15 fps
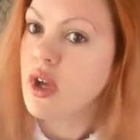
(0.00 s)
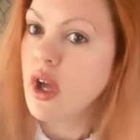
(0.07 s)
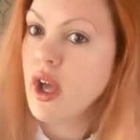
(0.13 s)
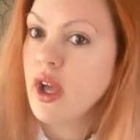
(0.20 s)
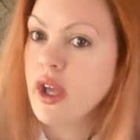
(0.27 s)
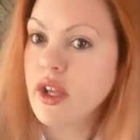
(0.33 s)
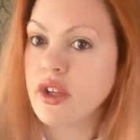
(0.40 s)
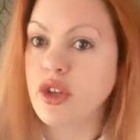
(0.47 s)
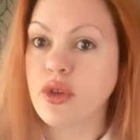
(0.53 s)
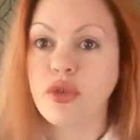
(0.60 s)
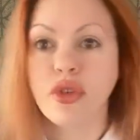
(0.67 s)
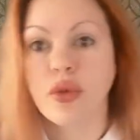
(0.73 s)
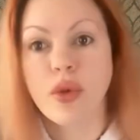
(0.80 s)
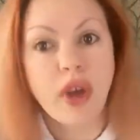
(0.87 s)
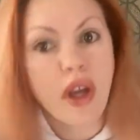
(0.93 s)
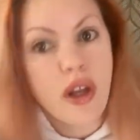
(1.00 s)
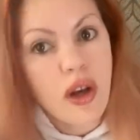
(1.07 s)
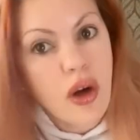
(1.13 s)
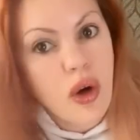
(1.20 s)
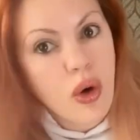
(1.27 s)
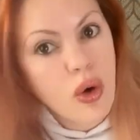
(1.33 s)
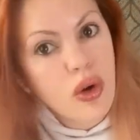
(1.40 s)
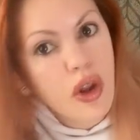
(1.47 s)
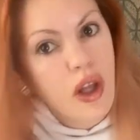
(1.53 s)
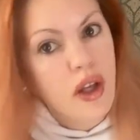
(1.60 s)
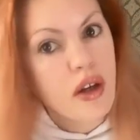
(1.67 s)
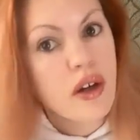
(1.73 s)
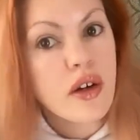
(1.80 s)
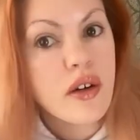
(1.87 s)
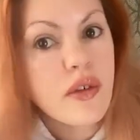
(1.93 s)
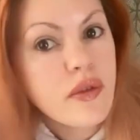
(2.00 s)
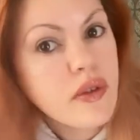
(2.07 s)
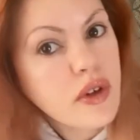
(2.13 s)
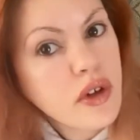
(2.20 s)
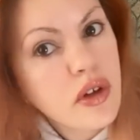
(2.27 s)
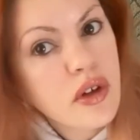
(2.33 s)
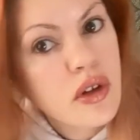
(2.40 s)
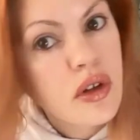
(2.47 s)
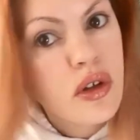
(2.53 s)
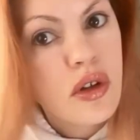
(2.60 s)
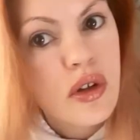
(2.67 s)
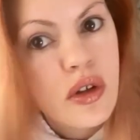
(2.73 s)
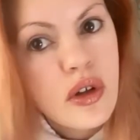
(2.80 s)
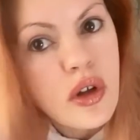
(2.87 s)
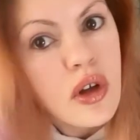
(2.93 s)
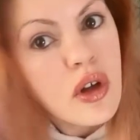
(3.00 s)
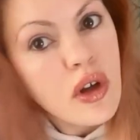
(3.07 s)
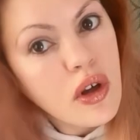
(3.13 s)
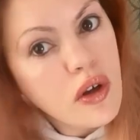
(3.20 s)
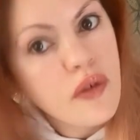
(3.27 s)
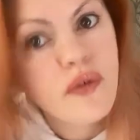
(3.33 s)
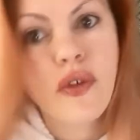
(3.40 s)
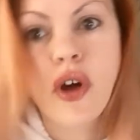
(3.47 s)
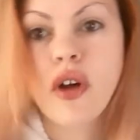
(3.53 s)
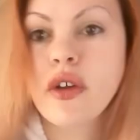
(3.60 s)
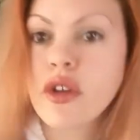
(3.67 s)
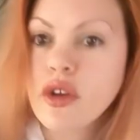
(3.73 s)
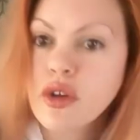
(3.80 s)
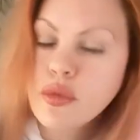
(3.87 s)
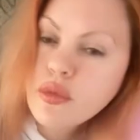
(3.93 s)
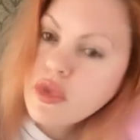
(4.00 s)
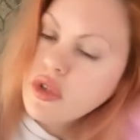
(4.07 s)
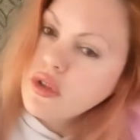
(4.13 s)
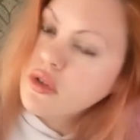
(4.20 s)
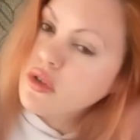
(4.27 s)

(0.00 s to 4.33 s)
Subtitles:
And you do get a whole lot of volume.